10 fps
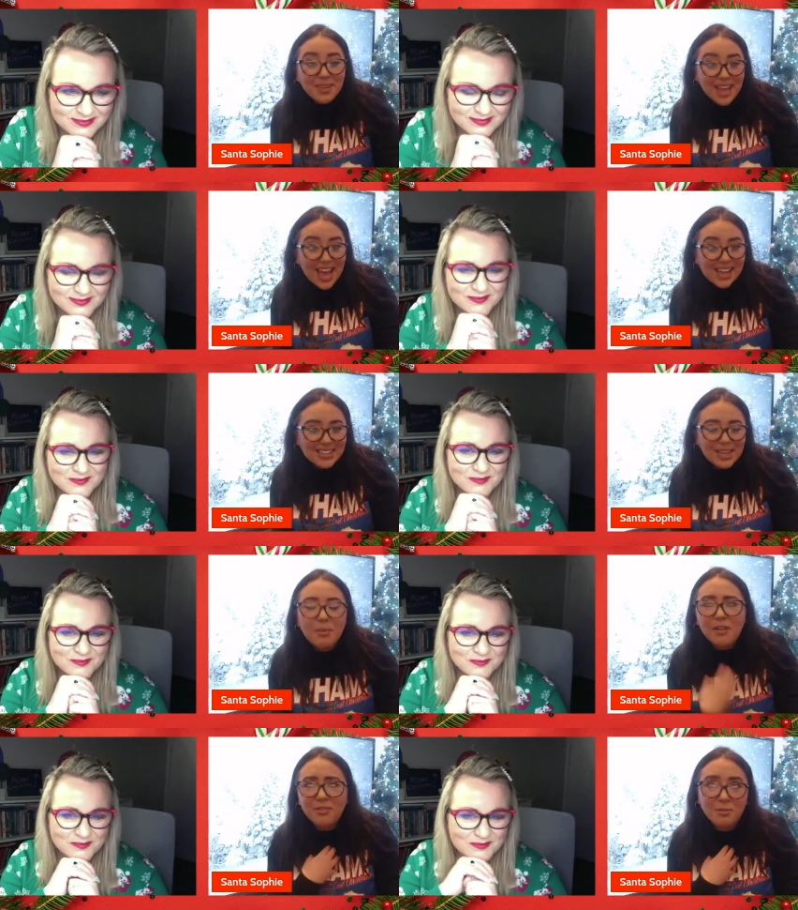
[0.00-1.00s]
Speaker 1: guest,
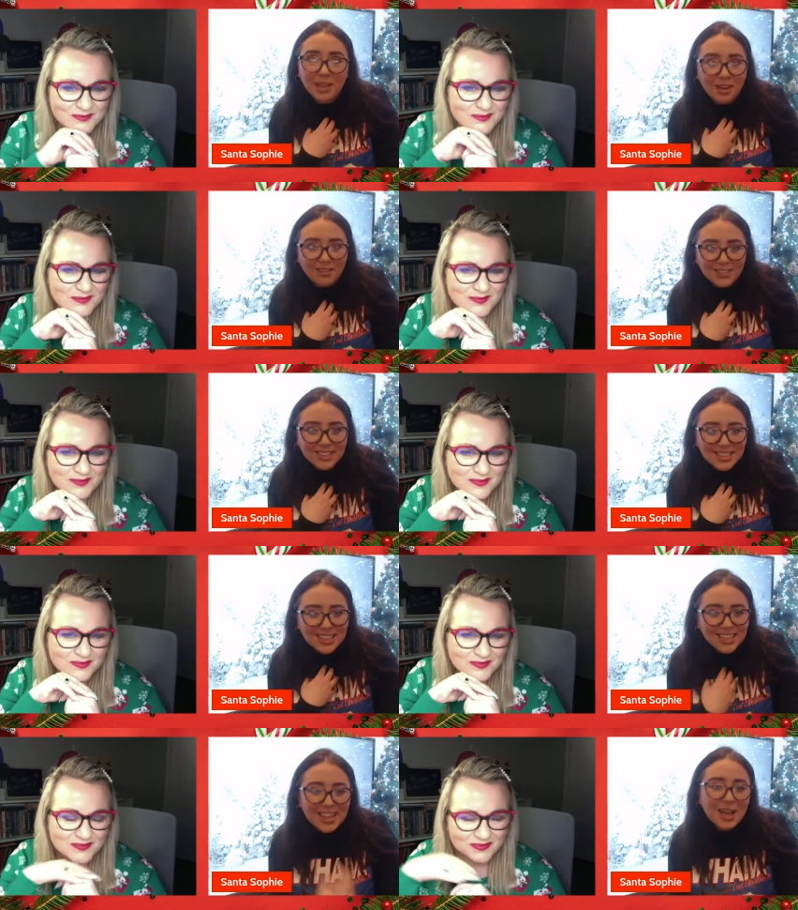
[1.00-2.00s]
apart from me,
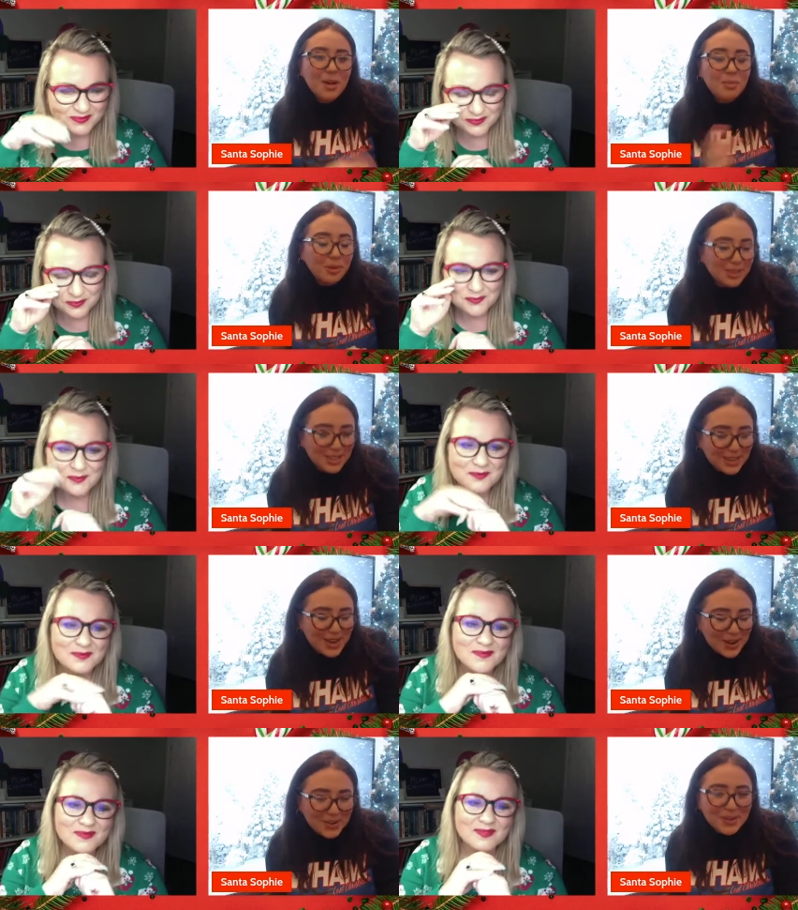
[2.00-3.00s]
obviously? But, you
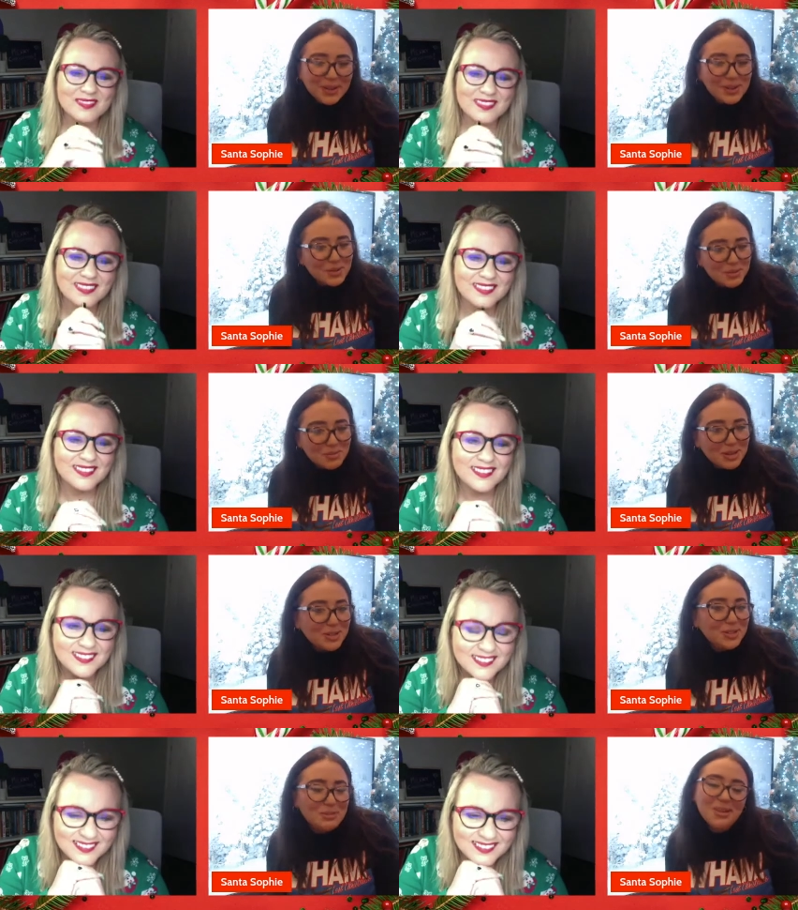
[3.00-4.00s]
know, who would be your
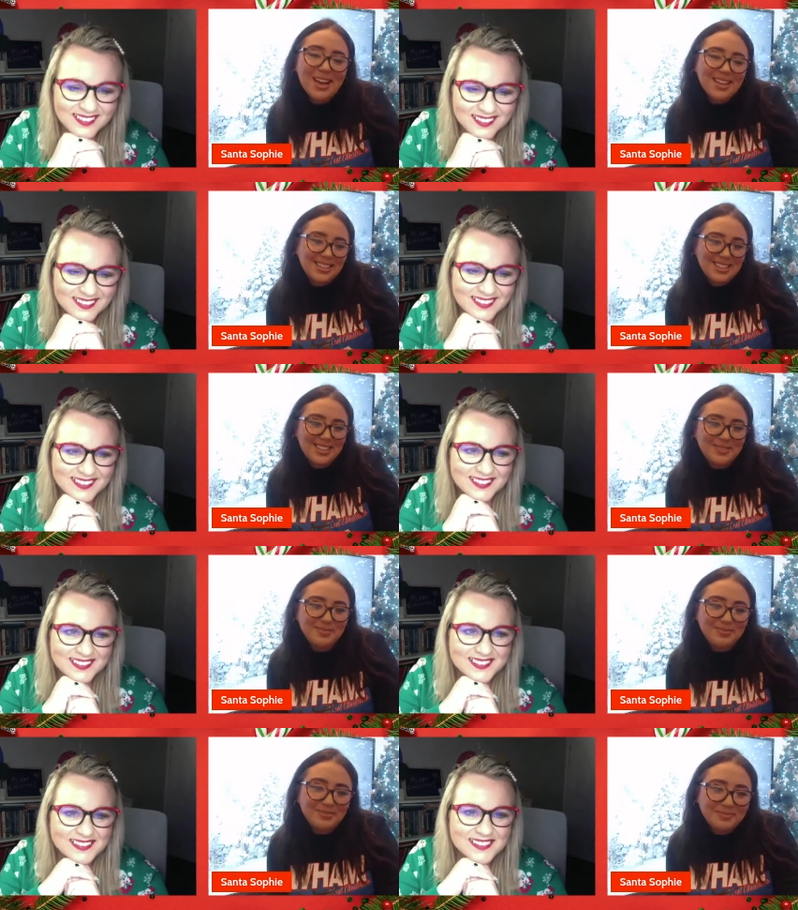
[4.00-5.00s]
dream guest?
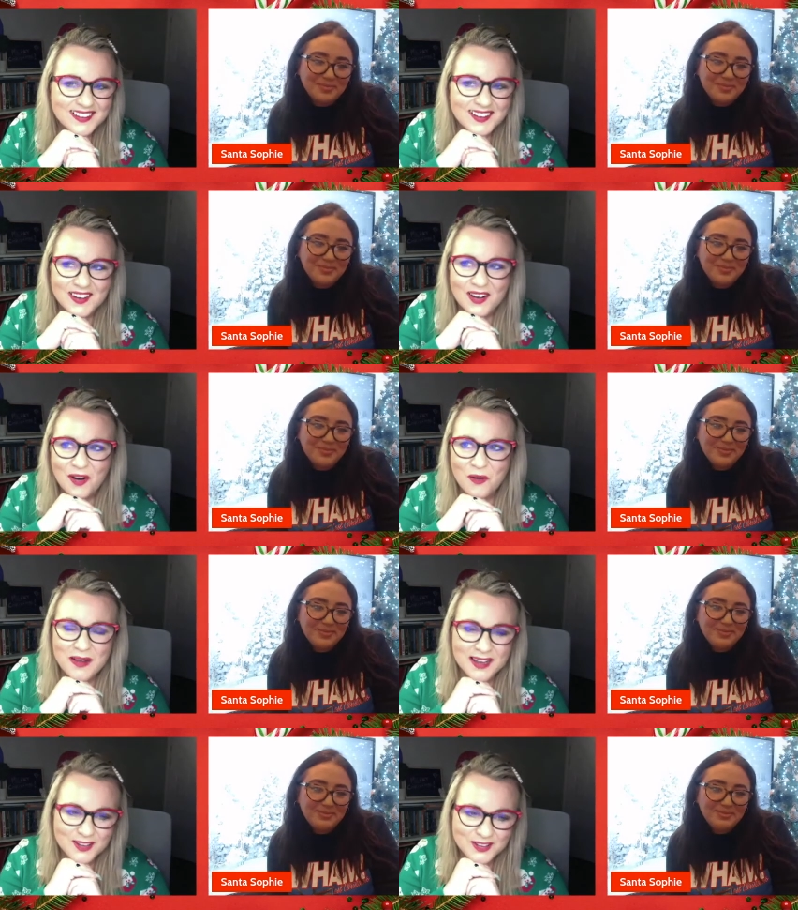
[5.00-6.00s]
Oh, my
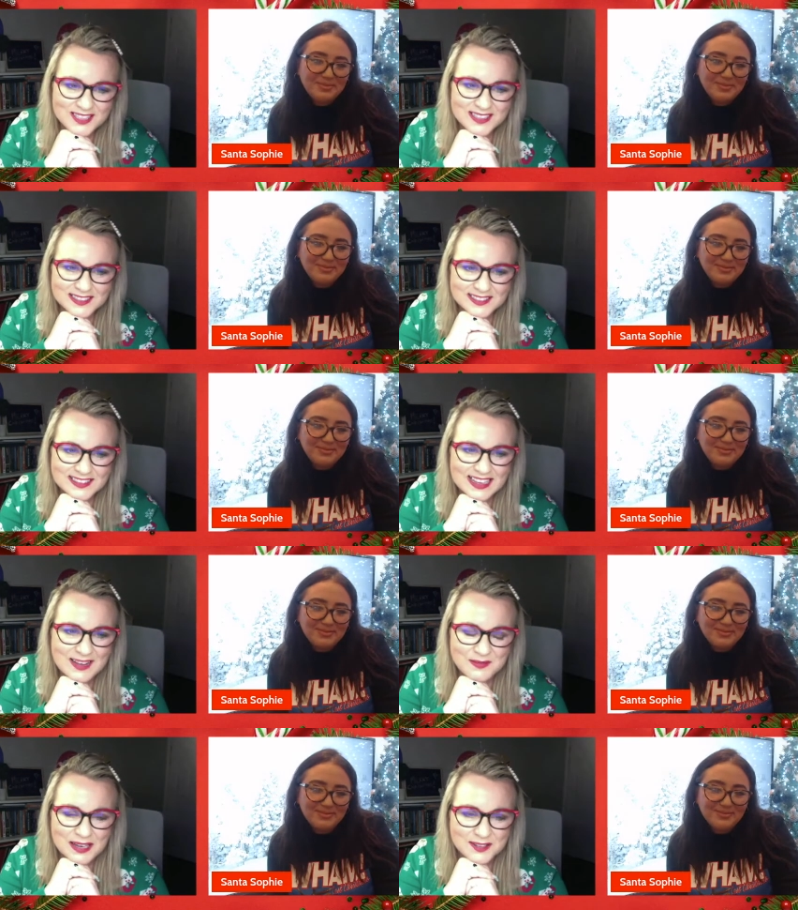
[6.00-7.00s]
Speaker 2: goodness.
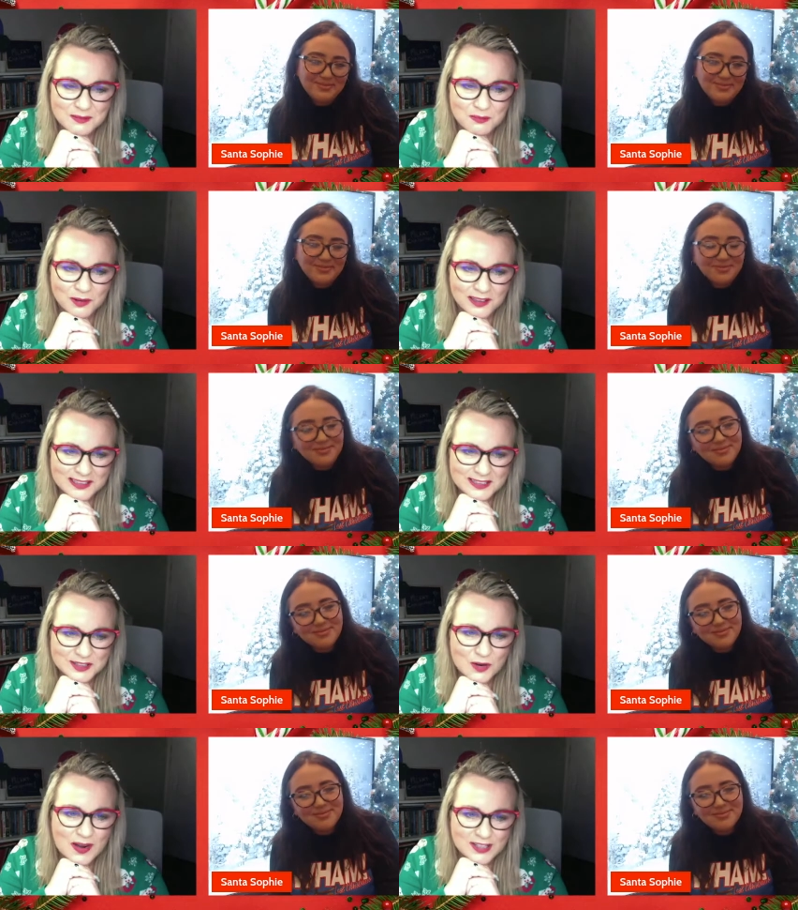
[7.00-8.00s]
Um, that is a brilliant
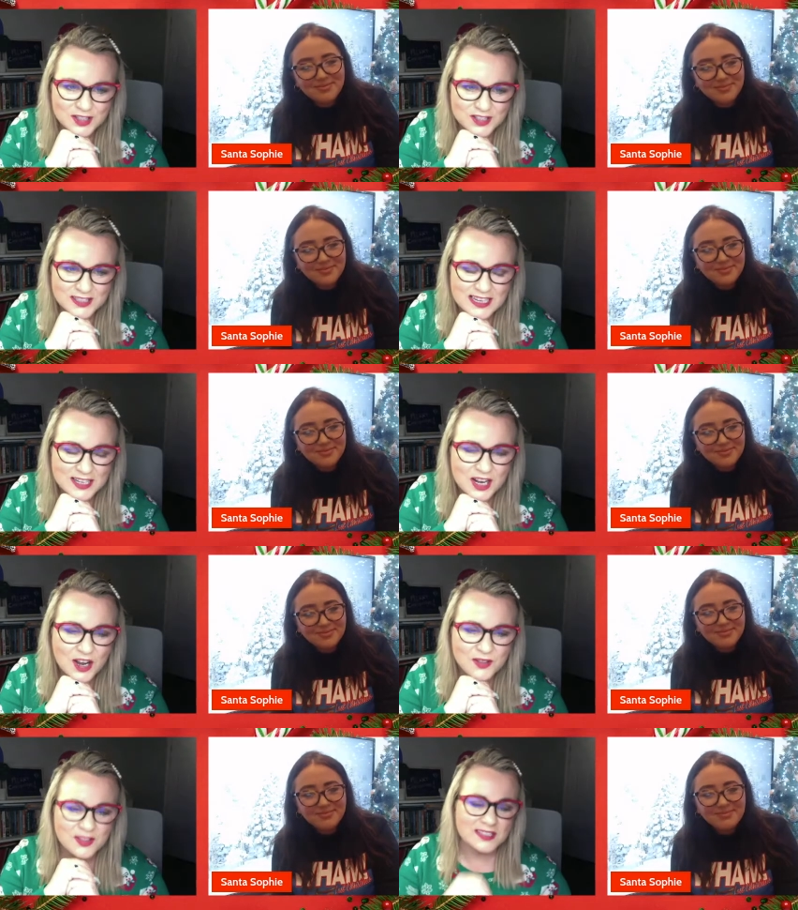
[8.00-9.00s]
question. And now
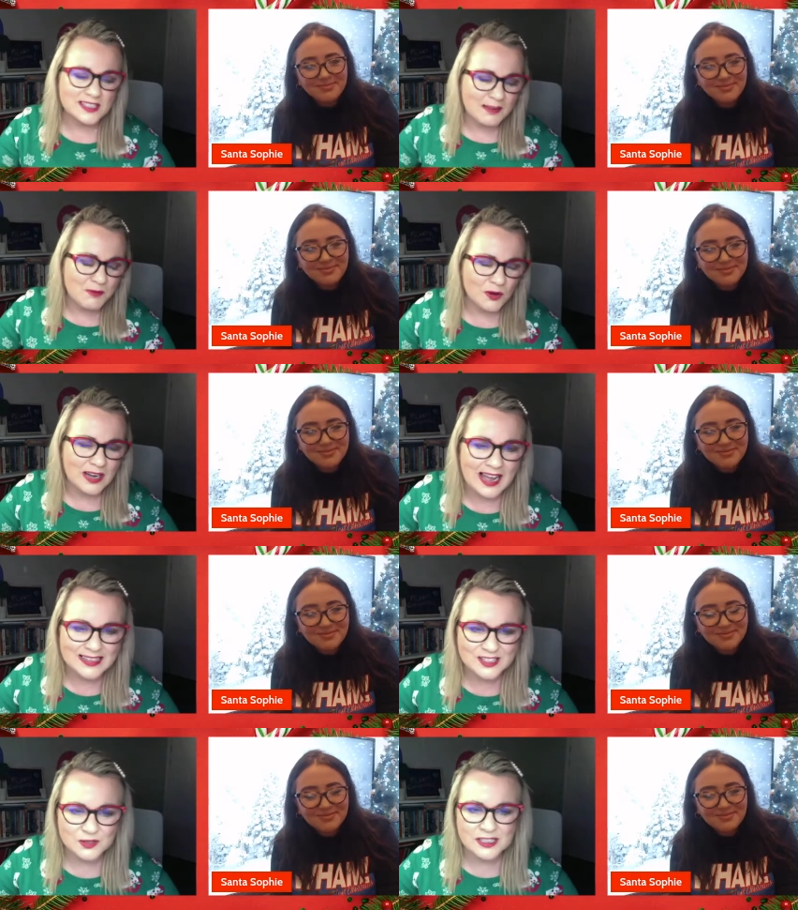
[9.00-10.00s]
that I'm going to
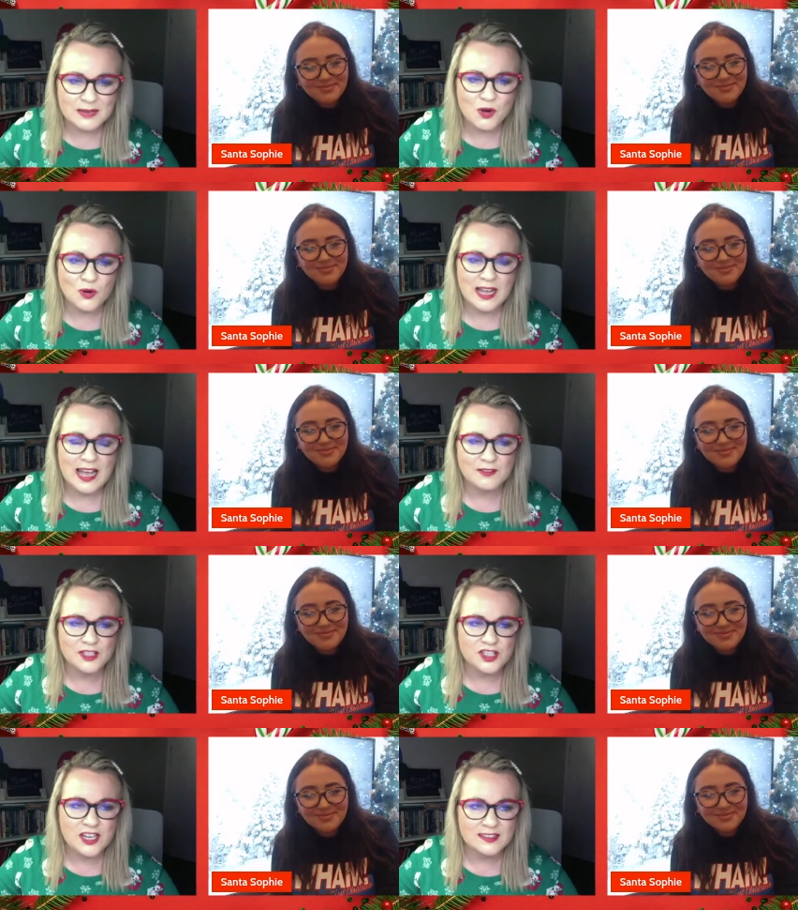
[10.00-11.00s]
answer it, I'm going to have to
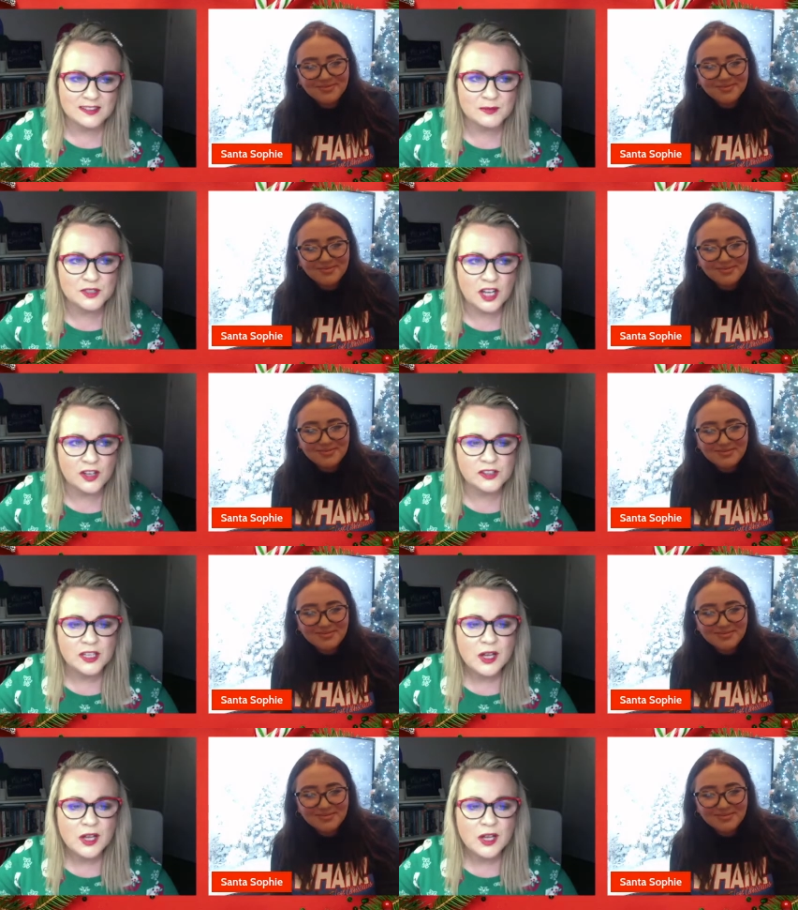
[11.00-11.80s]
chase them down.